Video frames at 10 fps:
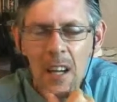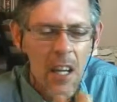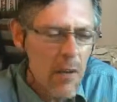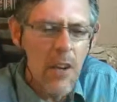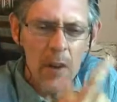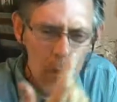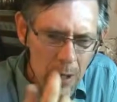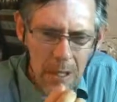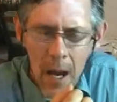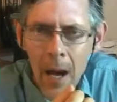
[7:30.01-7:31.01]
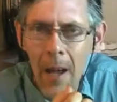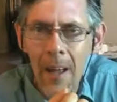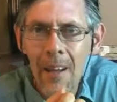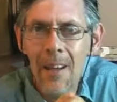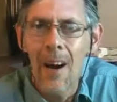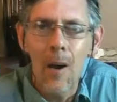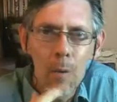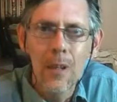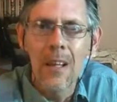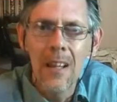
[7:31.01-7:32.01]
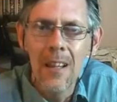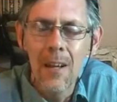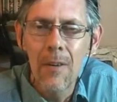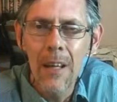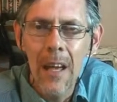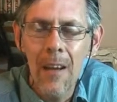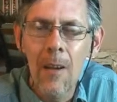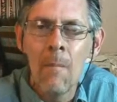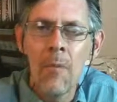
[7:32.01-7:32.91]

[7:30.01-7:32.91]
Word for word: Even if I would die, I would live again.